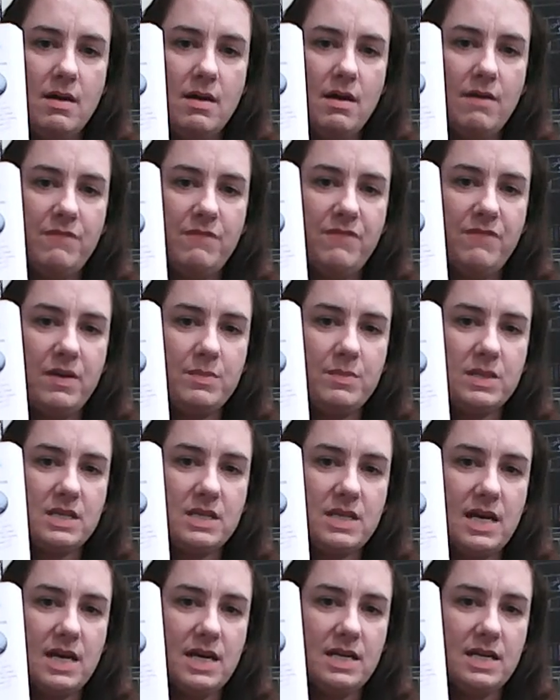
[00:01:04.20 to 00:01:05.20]
of famous
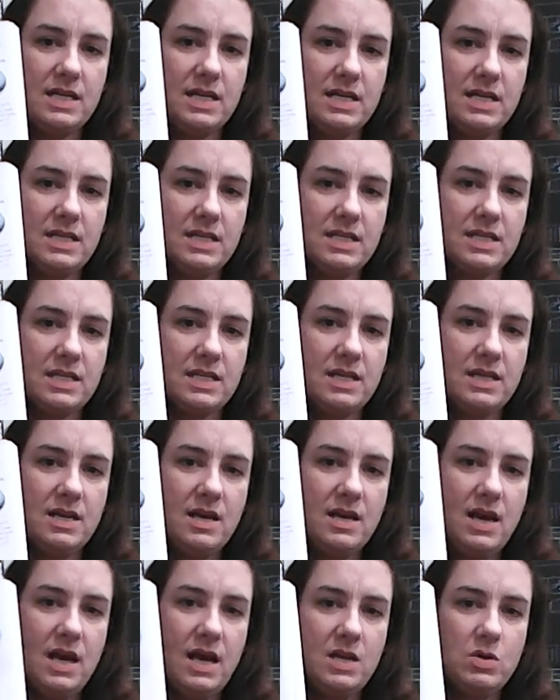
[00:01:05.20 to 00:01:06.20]
scientists,
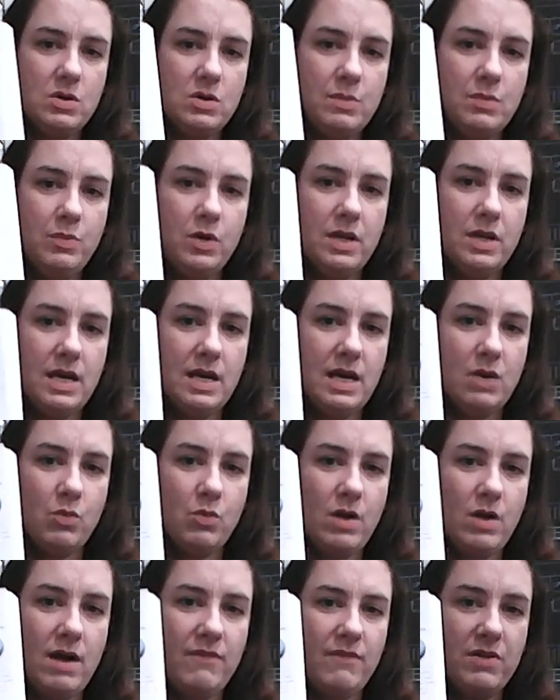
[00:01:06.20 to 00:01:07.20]
and you can put it in
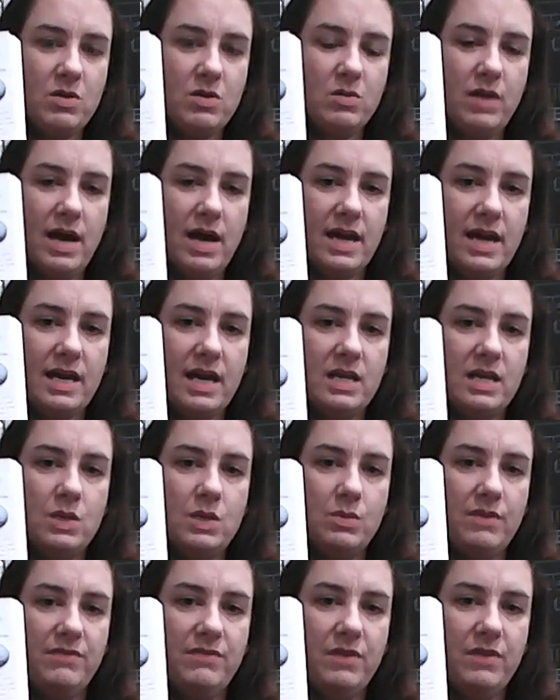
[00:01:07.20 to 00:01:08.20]
wherever you like, and you
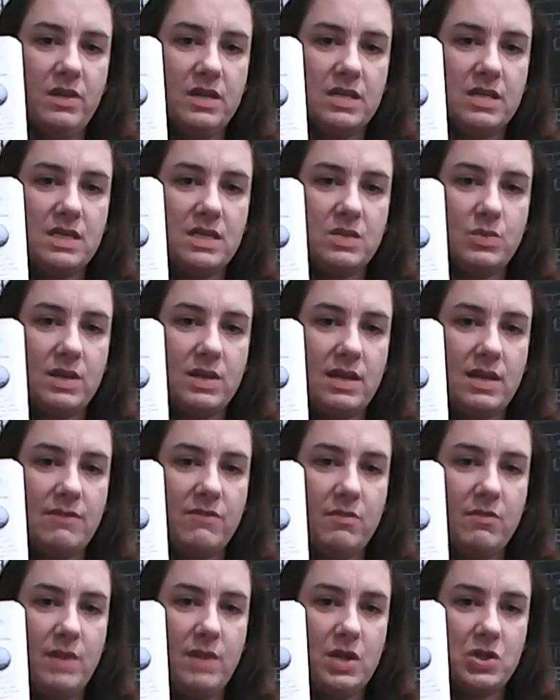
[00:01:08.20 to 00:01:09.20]
would fill this with
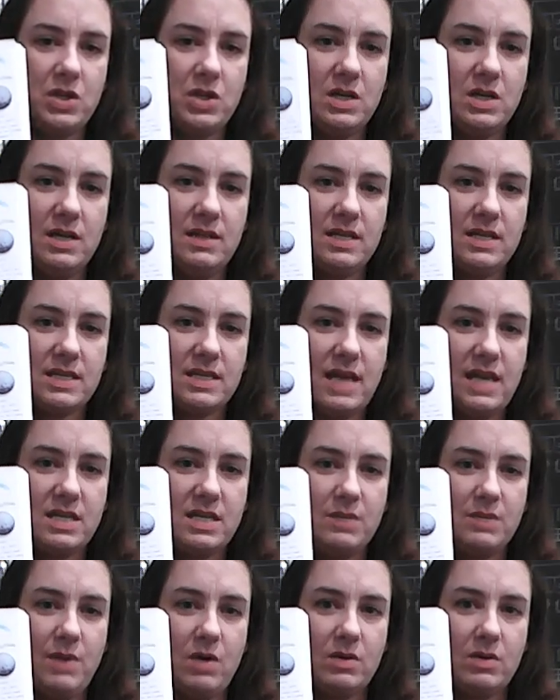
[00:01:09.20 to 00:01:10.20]
information, in this case
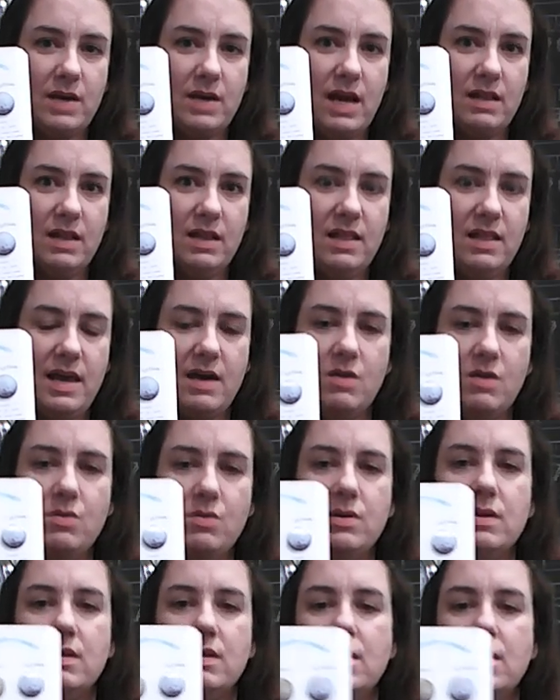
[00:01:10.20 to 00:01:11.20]
about Galileo.
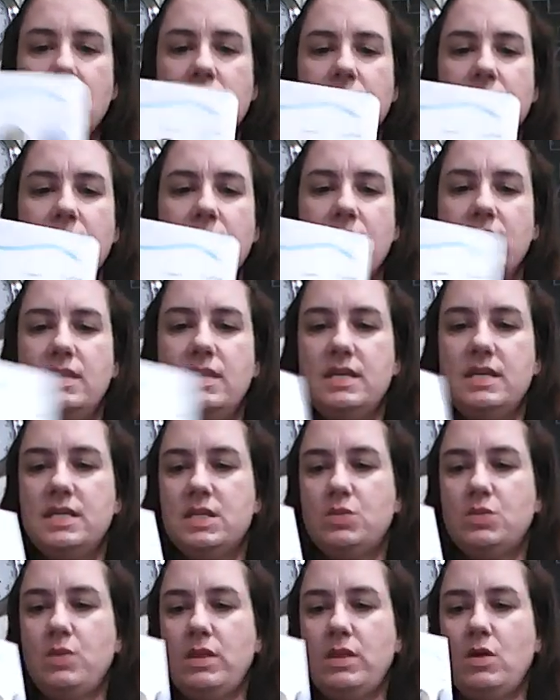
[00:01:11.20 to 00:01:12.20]
This
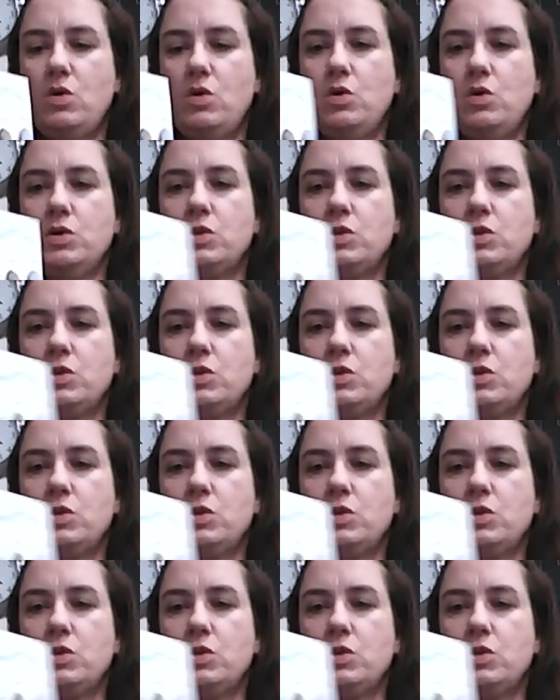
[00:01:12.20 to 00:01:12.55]
is what the whole